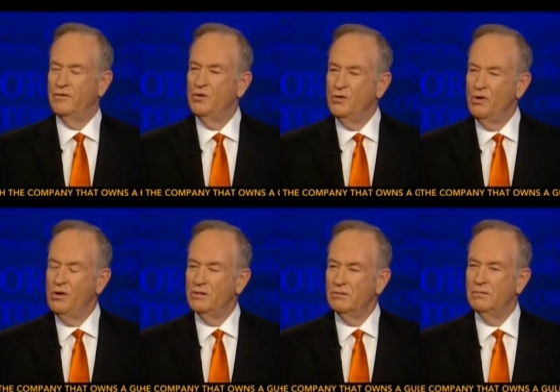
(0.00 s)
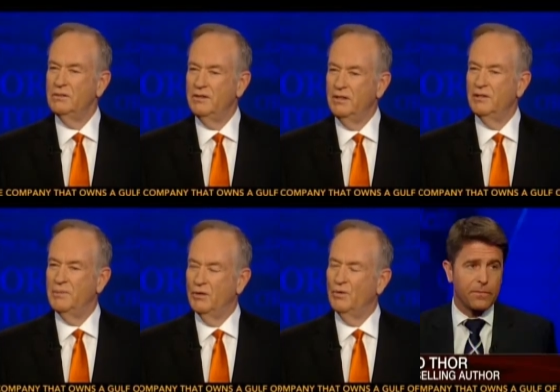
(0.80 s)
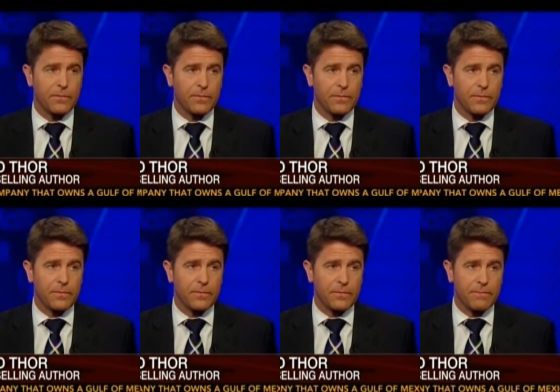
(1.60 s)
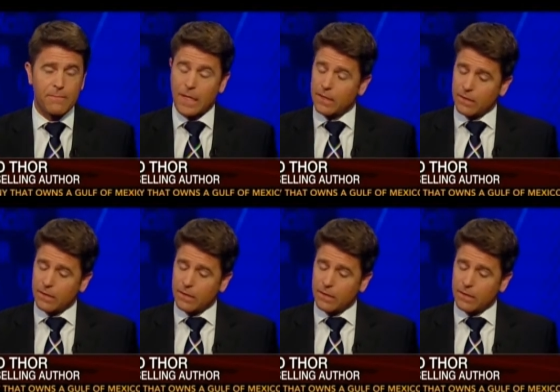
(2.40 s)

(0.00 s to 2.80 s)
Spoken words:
phone call, you really think they're being recorded and stored, huh?